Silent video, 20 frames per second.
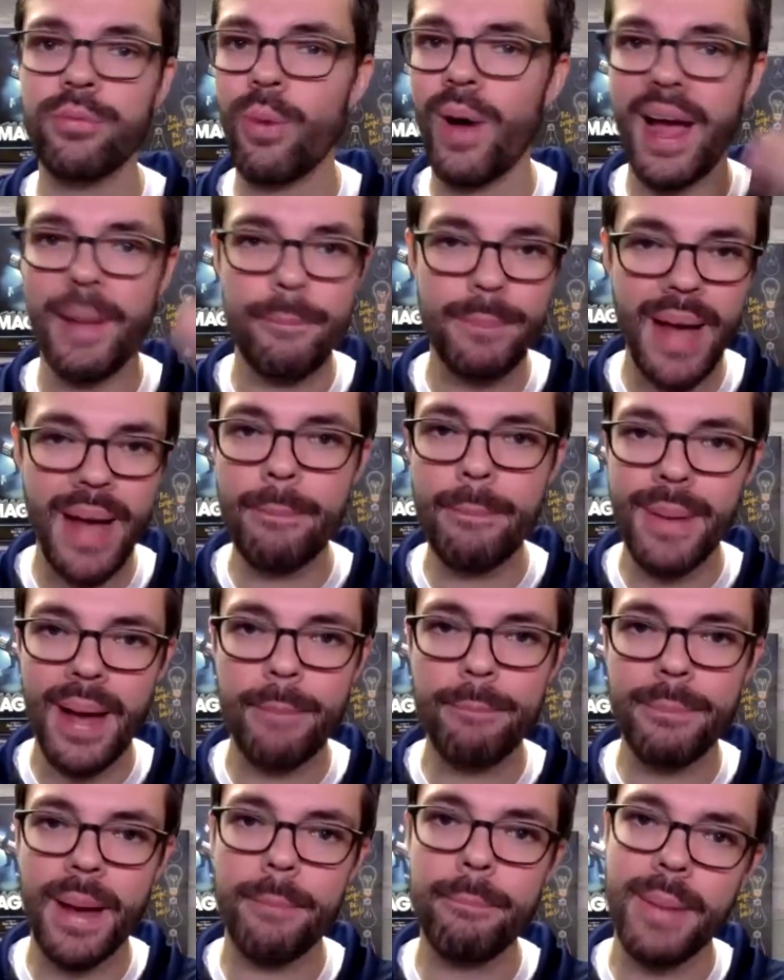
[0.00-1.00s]
why ba,
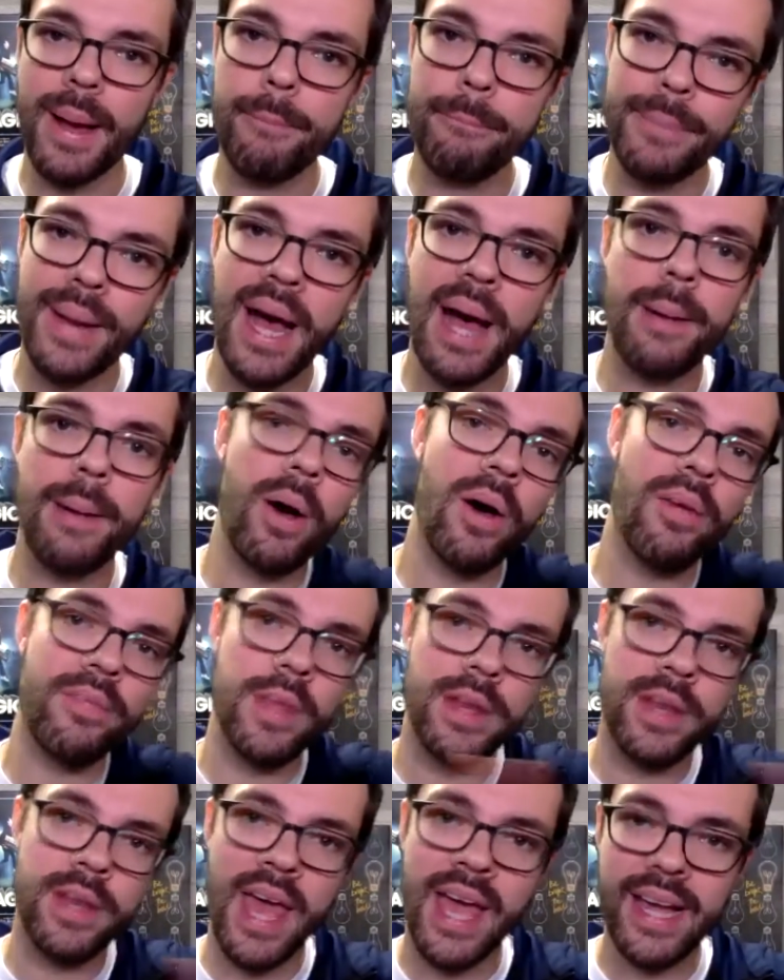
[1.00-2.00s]
ba, ba, ba, ba on
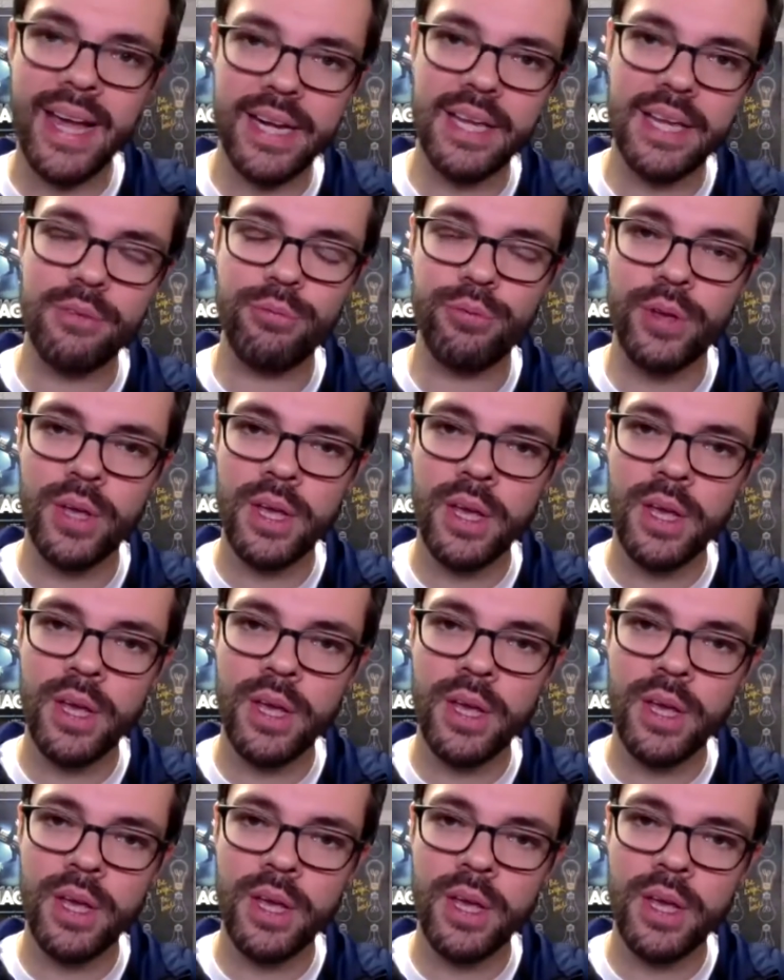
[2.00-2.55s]
the negative?